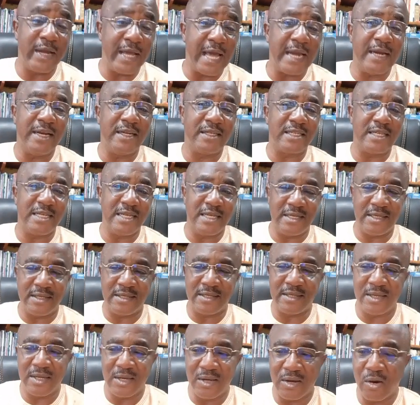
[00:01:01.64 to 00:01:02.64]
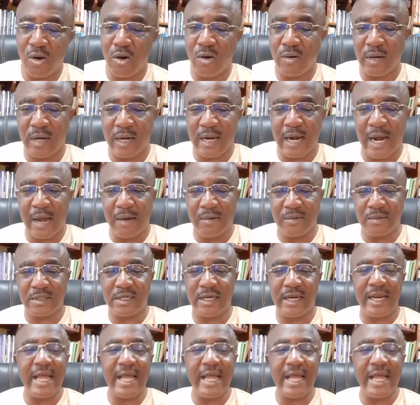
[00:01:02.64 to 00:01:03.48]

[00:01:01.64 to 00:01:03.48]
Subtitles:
realities on ground.